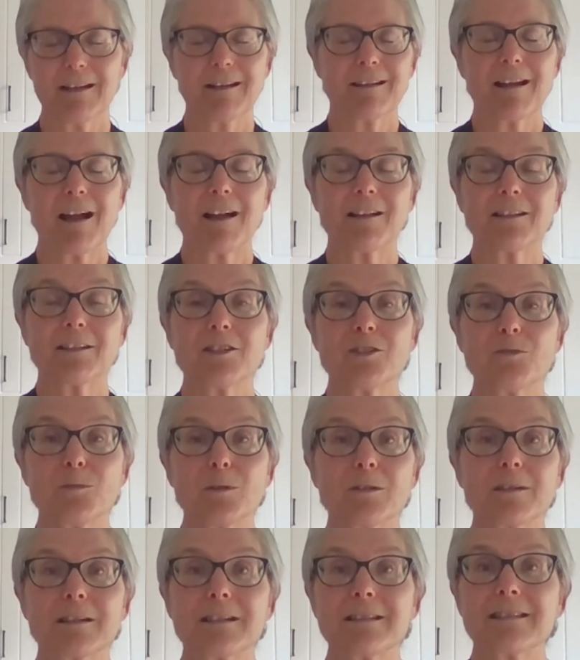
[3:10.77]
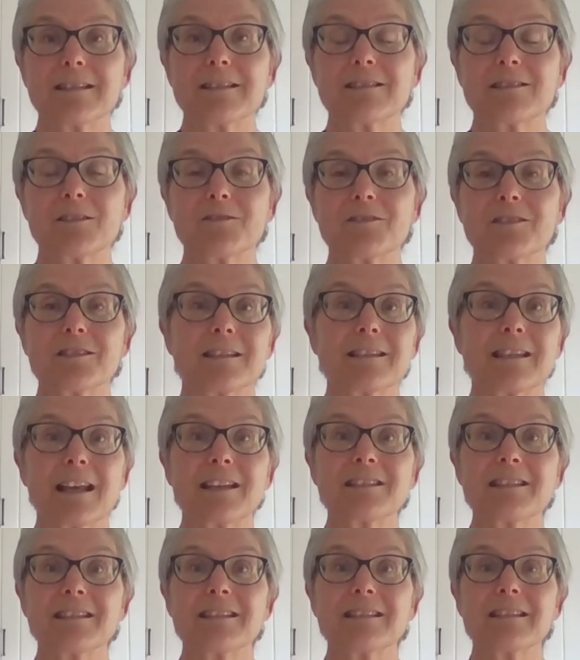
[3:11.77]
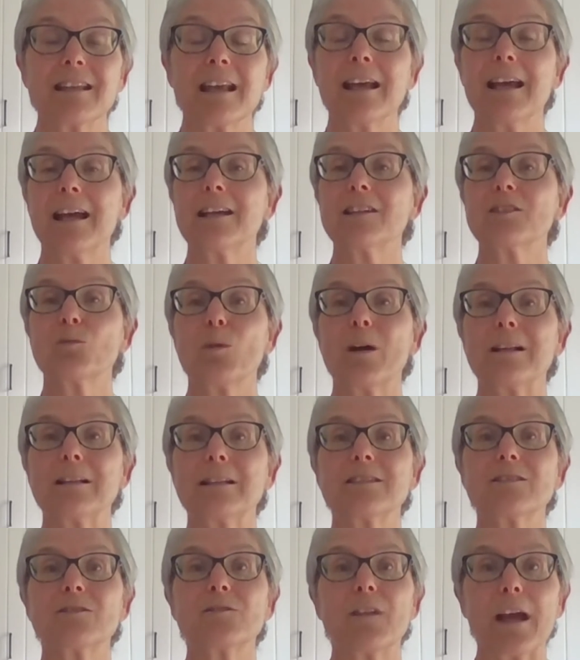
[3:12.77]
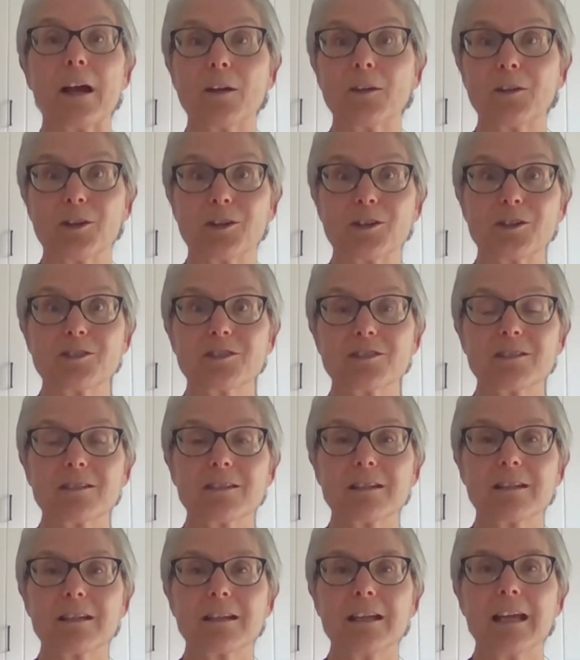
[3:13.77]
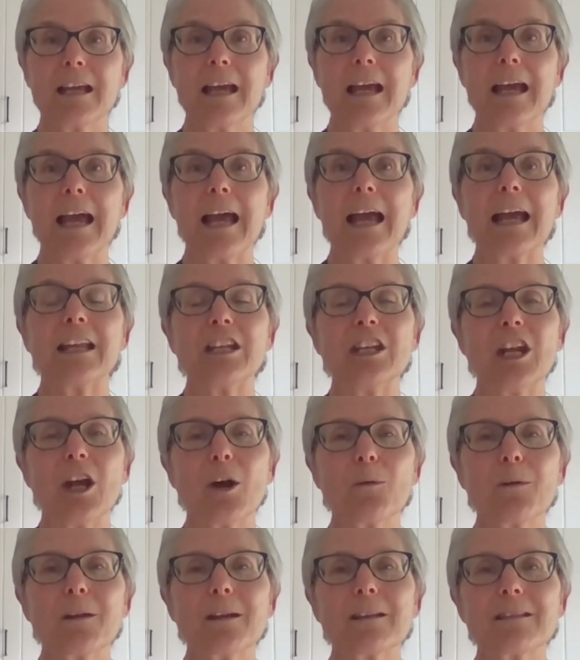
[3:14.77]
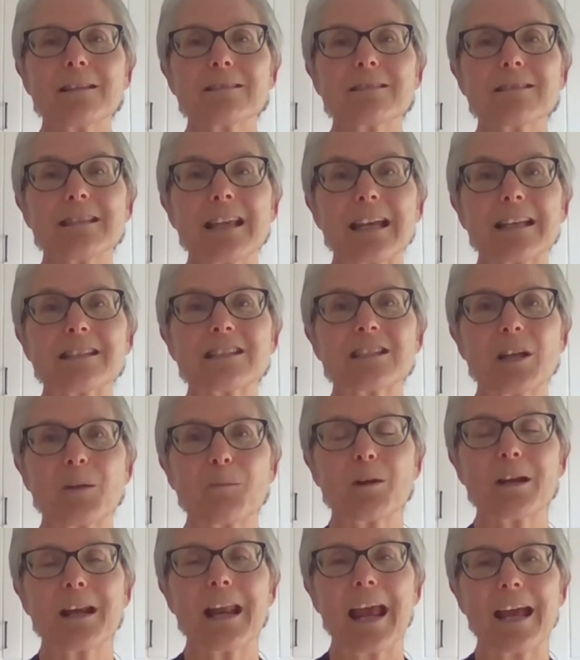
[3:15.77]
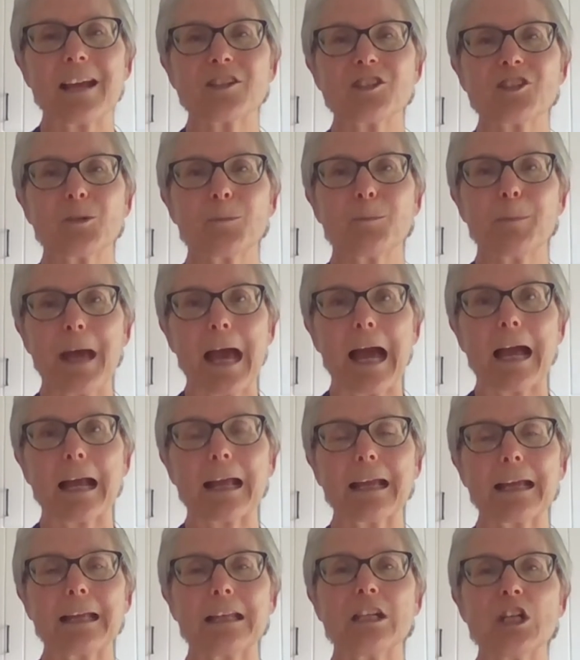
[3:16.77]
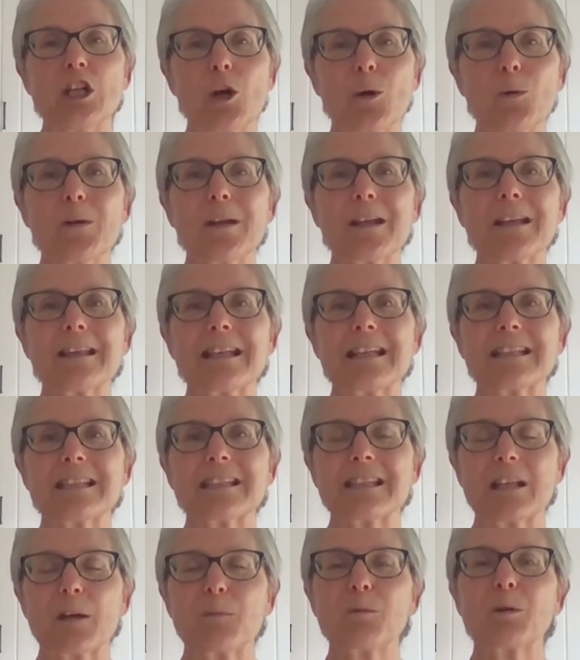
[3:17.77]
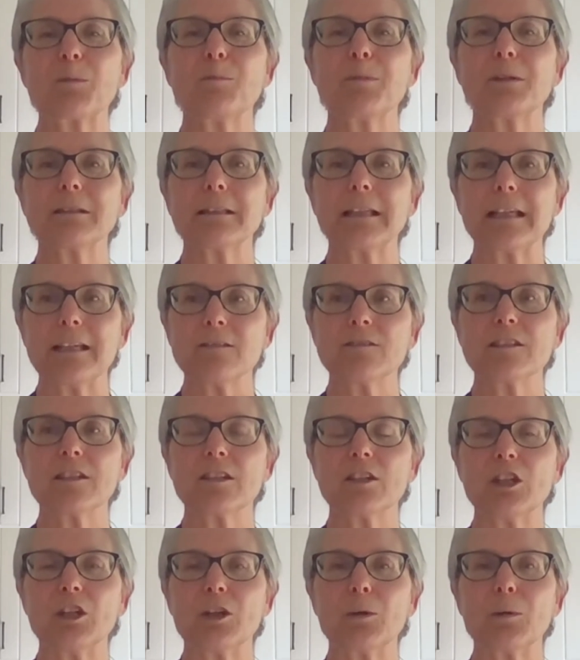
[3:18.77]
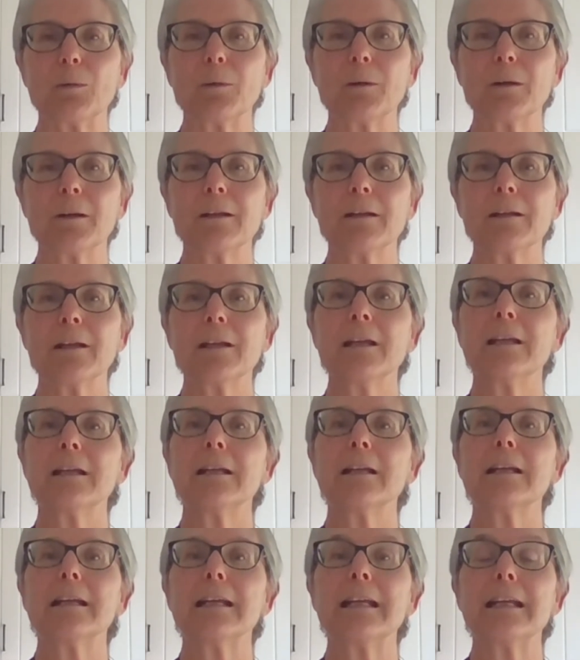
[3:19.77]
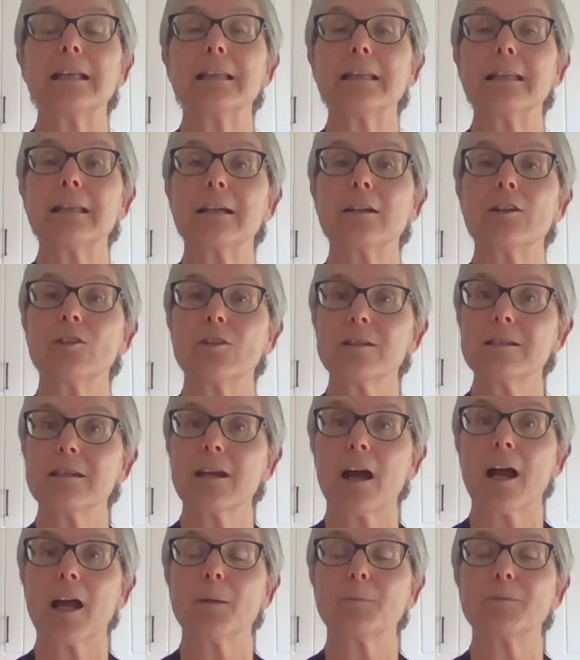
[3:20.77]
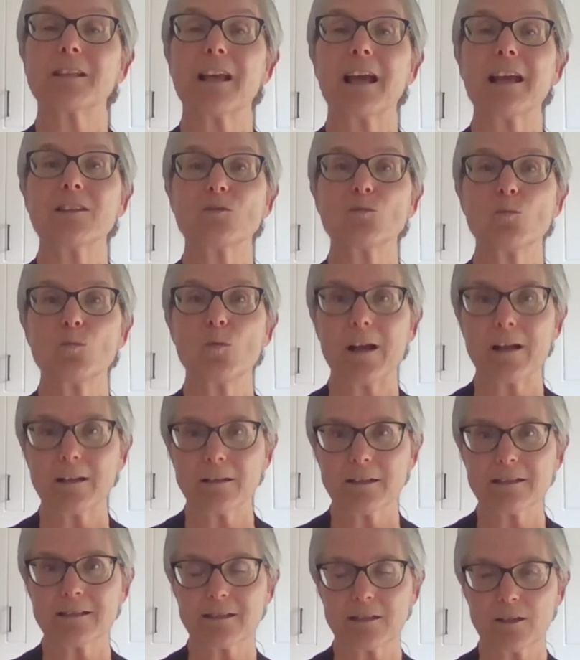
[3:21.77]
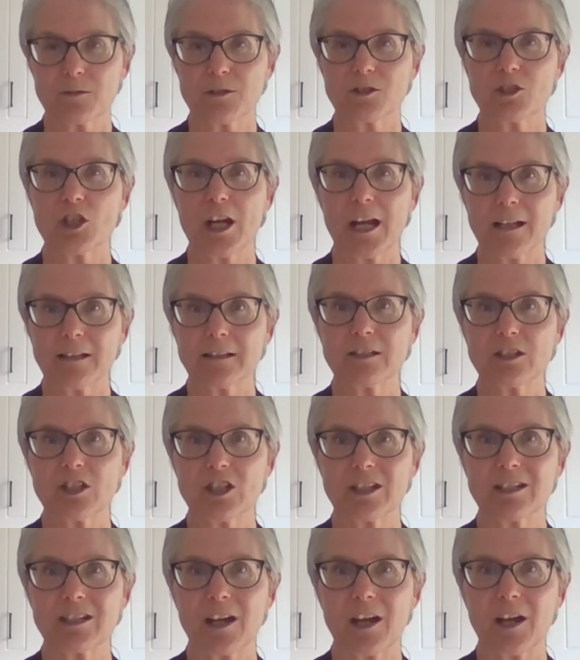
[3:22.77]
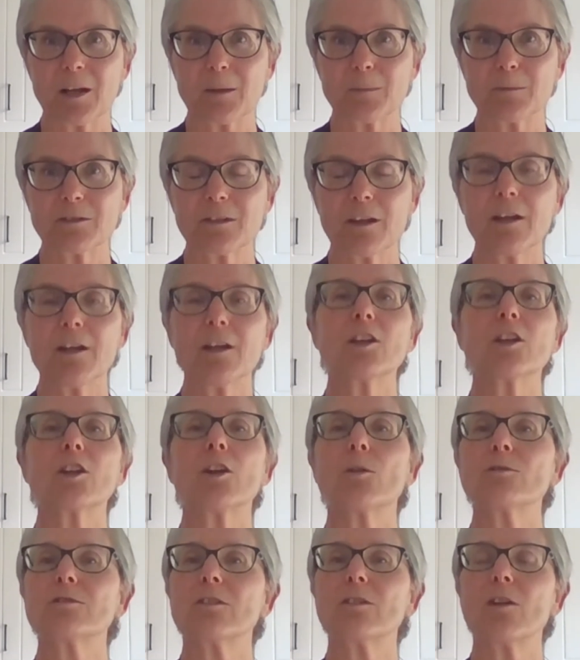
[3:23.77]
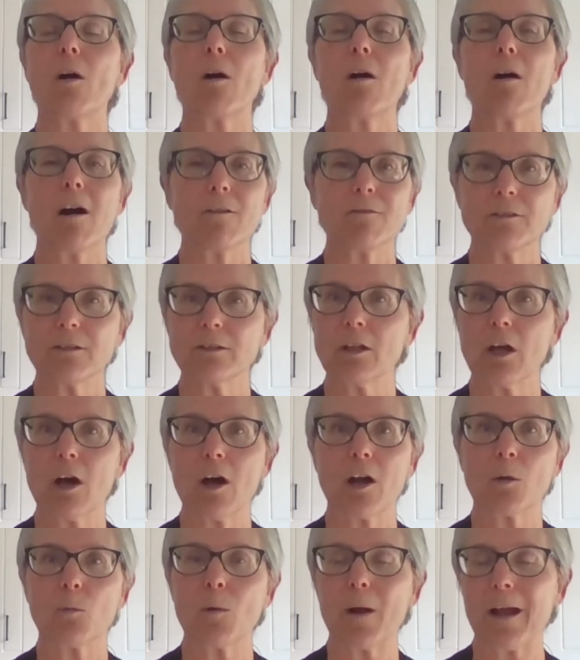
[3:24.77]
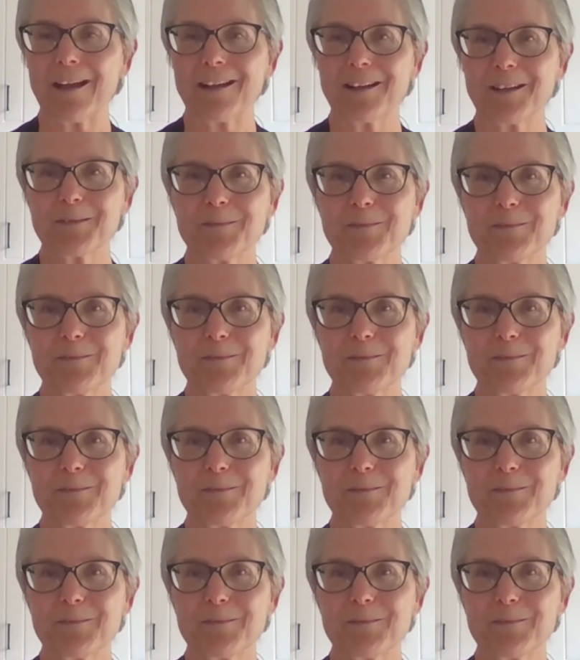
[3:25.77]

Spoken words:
College will consist of successes as well as failures. And knowing that someone has your back and knowing that someone believes in you in the good times as well as those challenging times goes an awful long way.